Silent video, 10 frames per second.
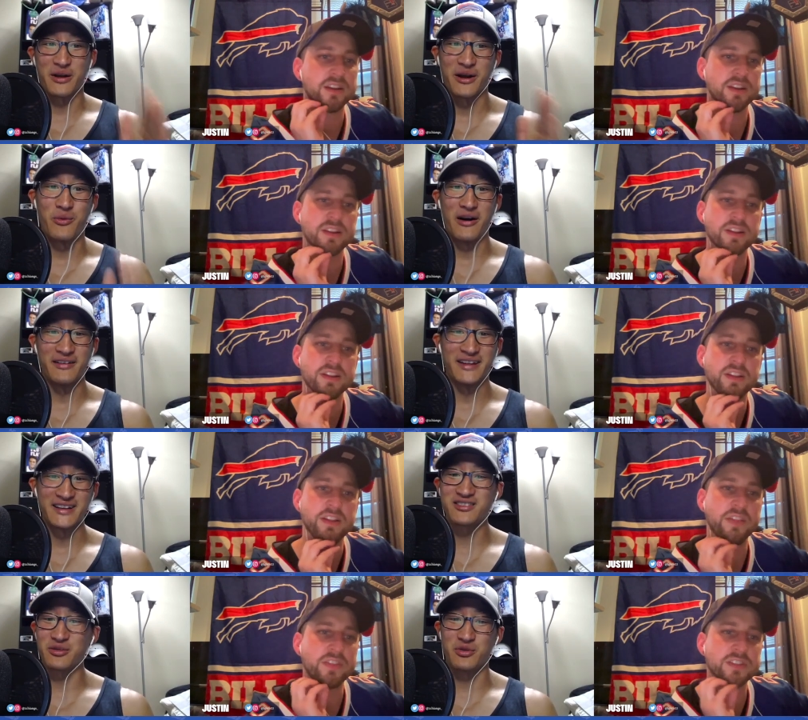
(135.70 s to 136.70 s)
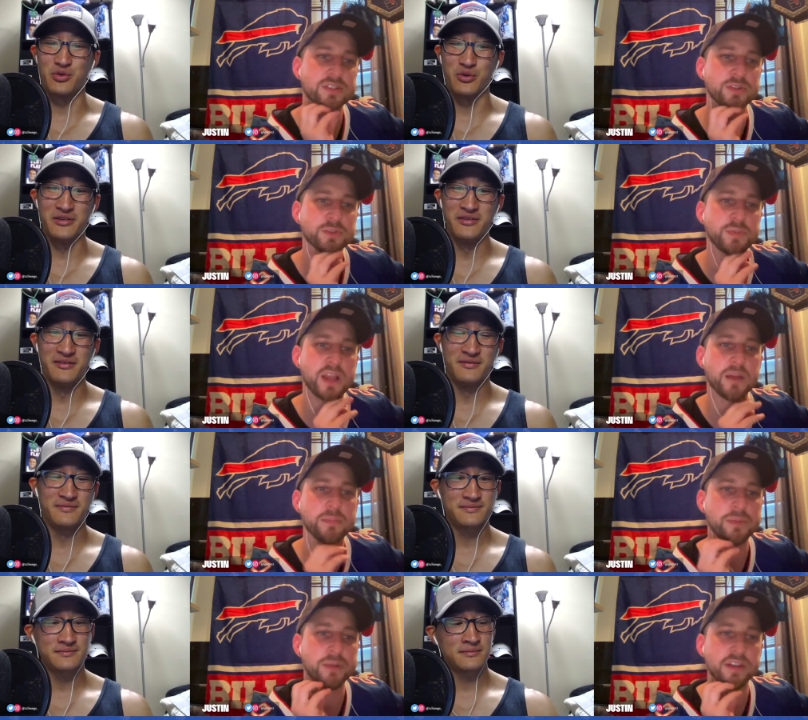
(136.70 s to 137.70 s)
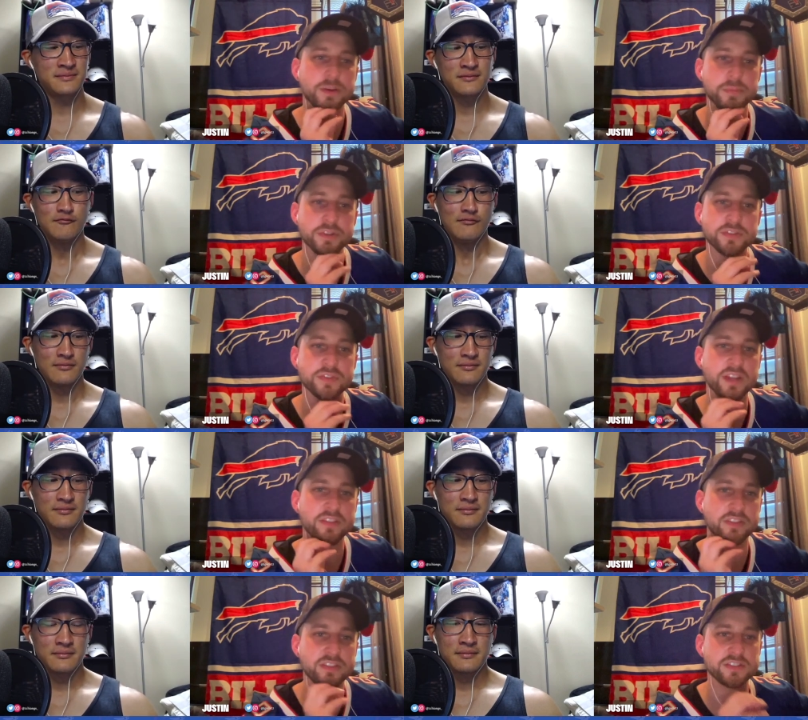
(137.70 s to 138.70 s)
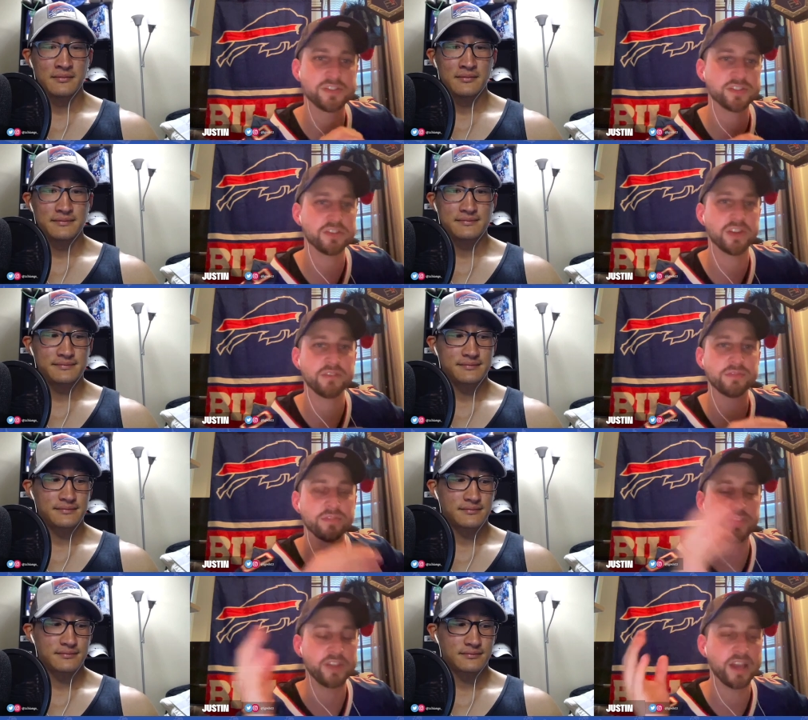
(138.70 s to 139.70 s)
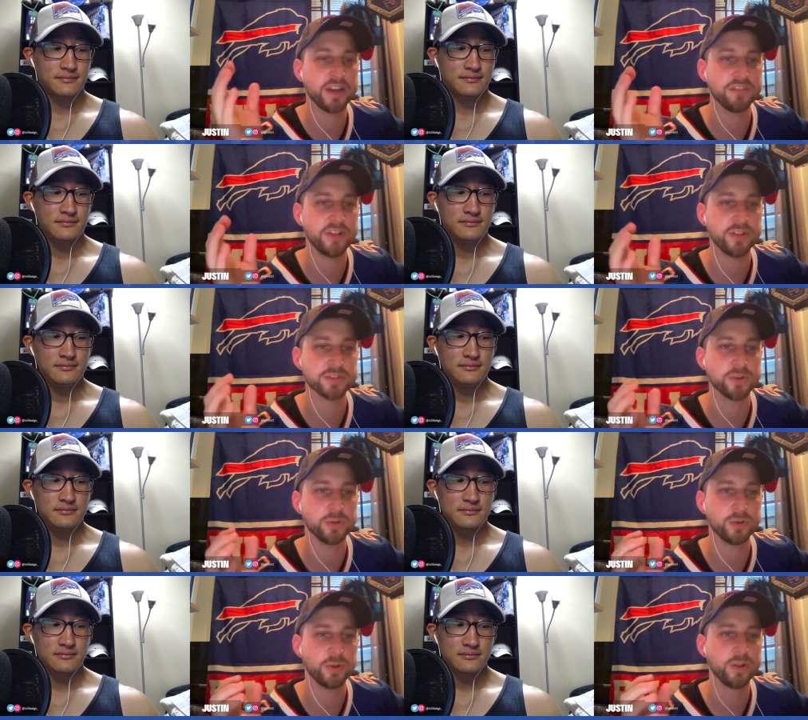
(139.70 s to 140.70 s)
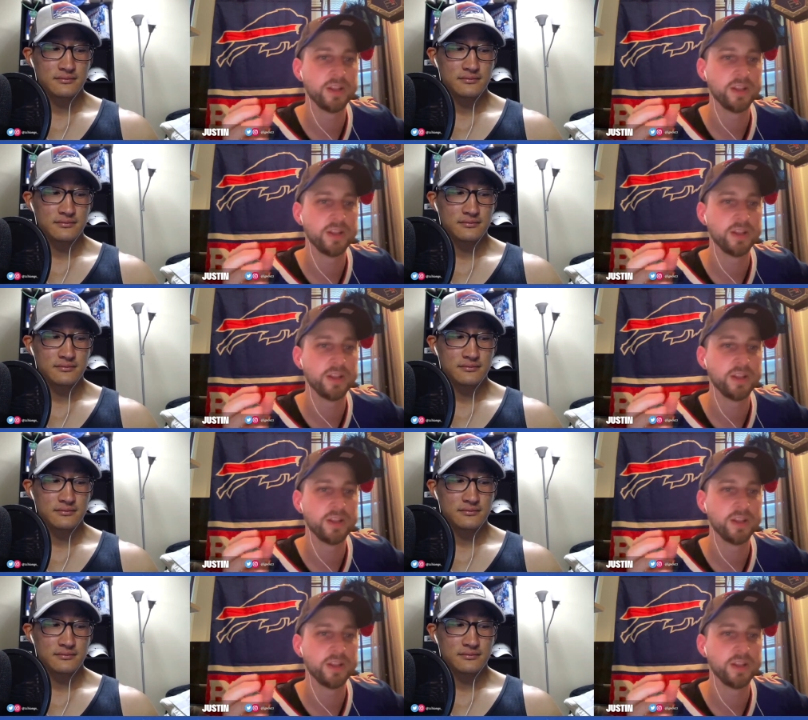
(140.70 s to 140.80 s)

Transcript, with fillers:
Speaker 1: I want. This goes beyond me being a Bills fan. This is just like for the NFL as a whole.